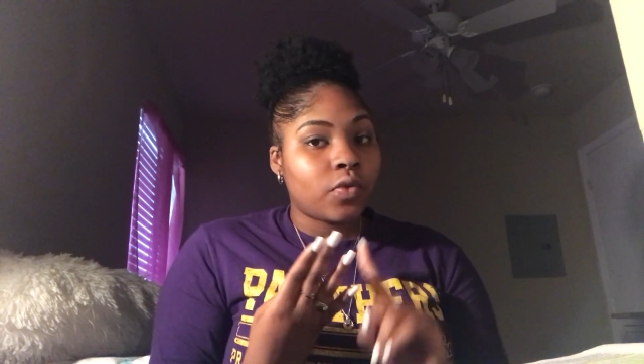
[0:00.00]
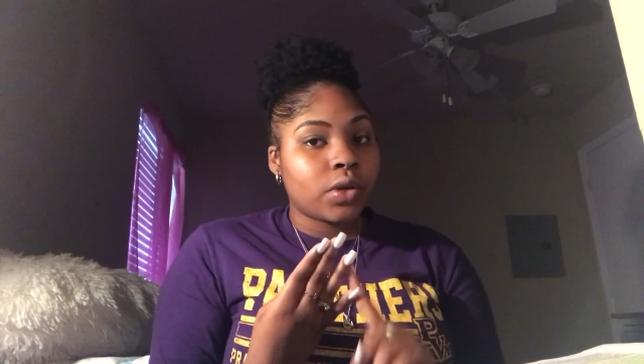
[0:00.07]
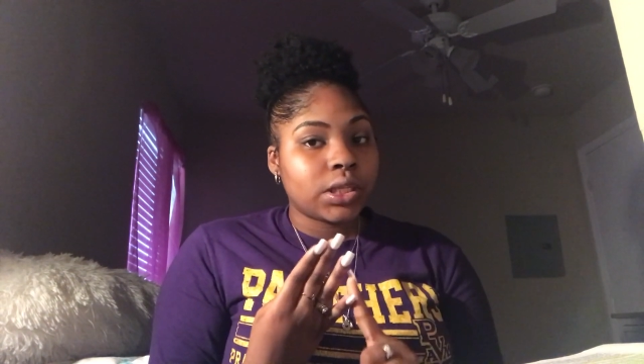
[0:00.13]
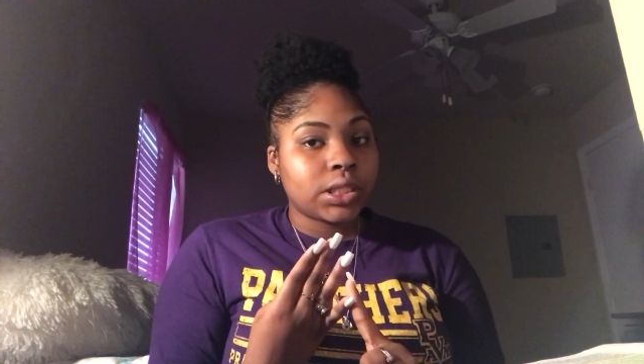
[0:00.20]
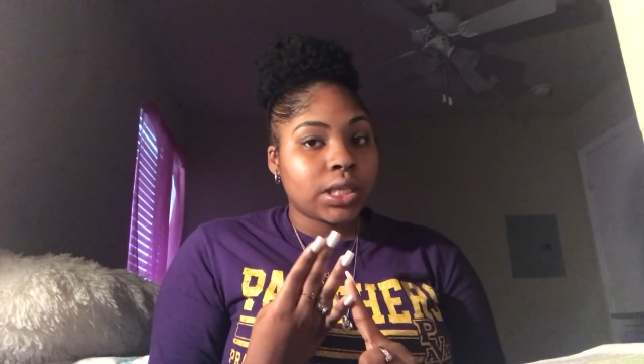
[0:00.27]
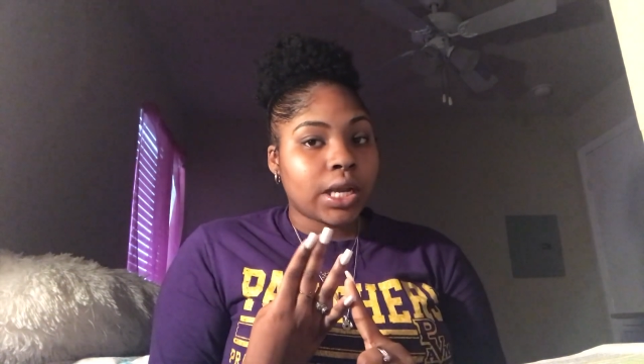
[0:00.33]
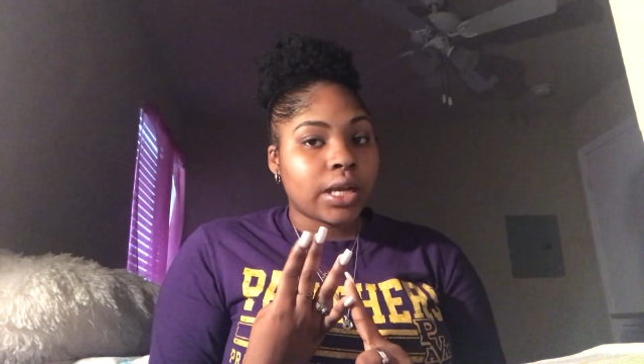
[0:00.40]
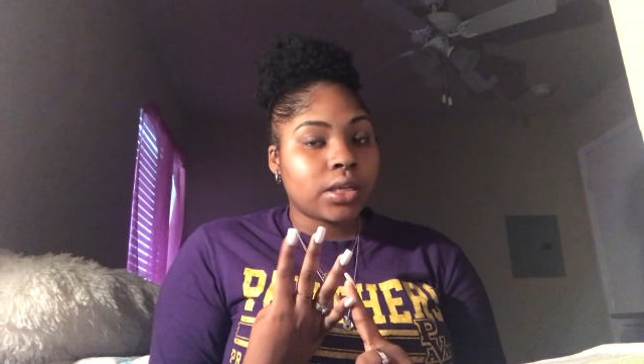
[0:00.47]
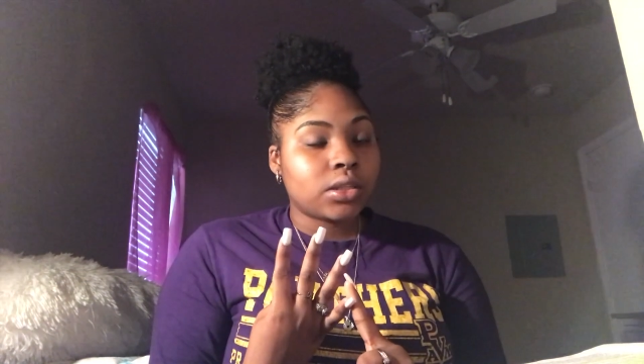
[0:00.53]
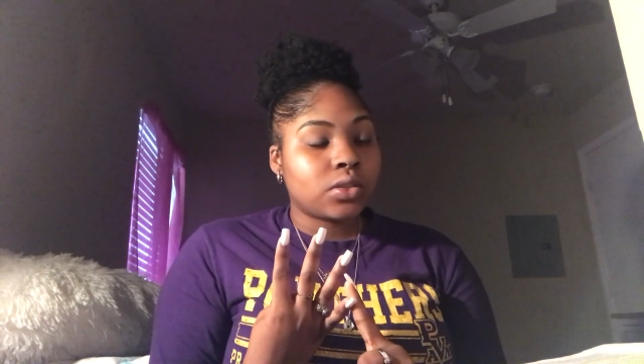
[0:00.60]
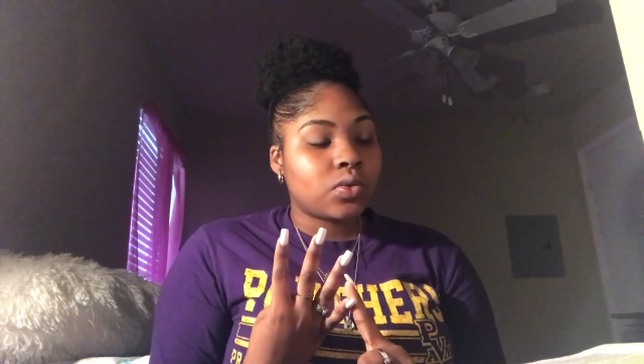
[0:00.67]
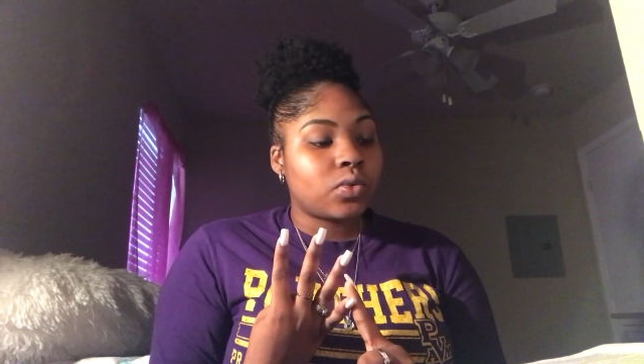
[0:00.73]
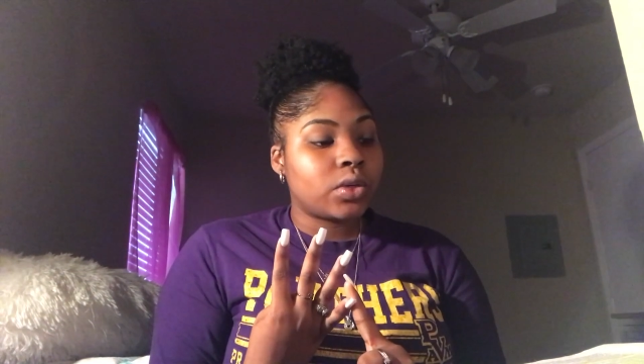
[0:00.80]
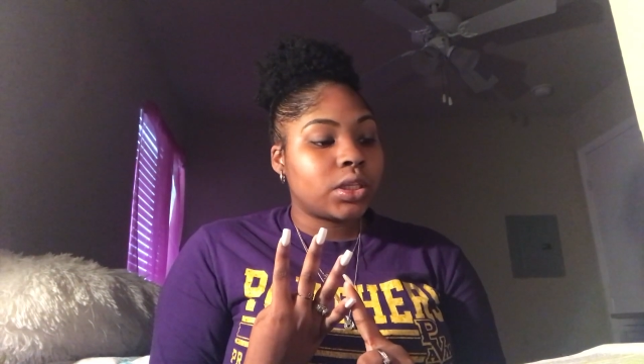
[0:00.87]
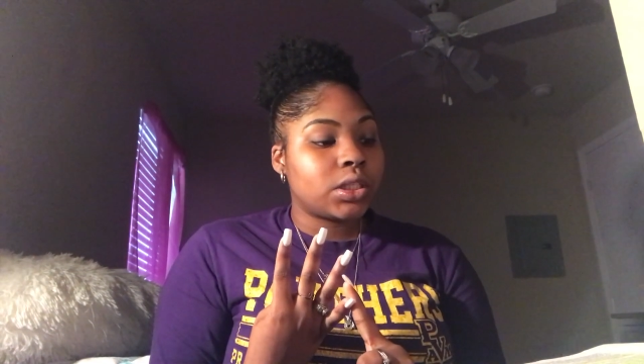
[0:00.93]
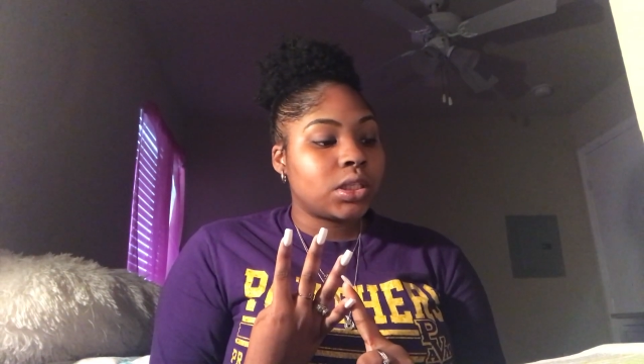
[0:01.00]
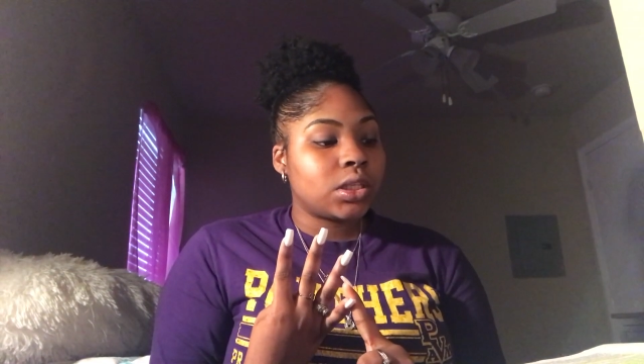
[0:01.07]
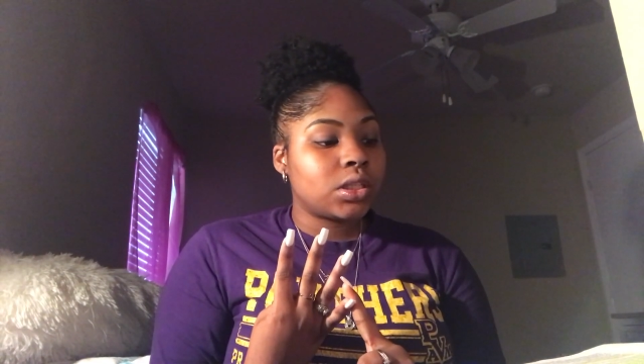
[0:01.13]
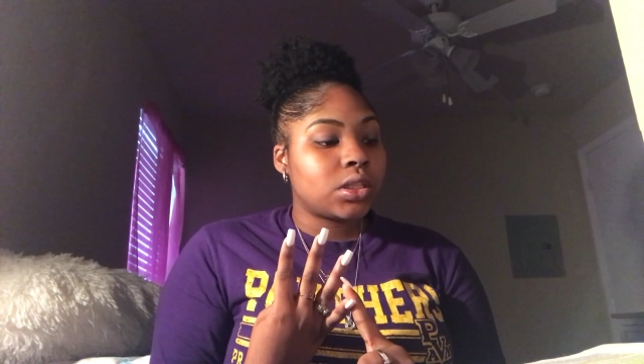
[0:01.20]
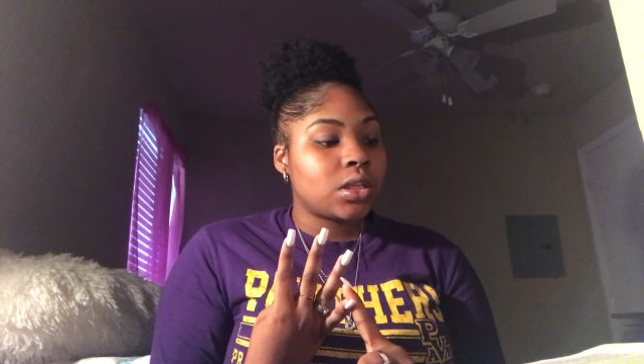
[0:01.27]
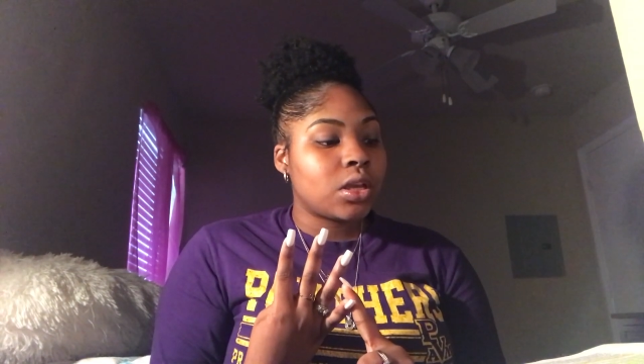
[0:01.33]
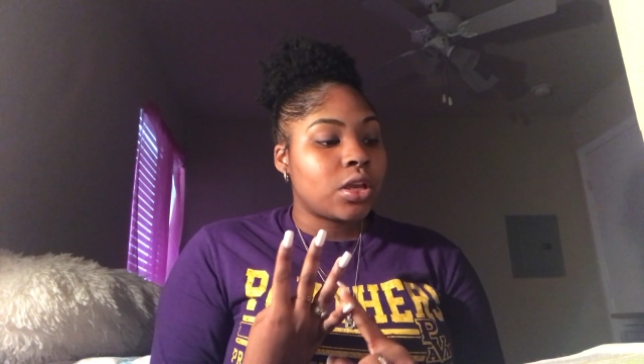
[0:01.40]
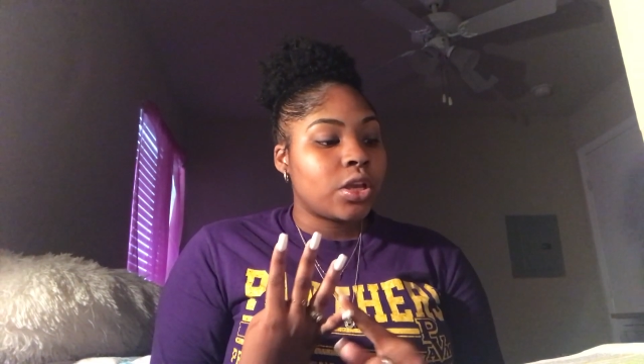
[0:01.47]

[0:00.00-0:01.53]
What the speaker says: science courses,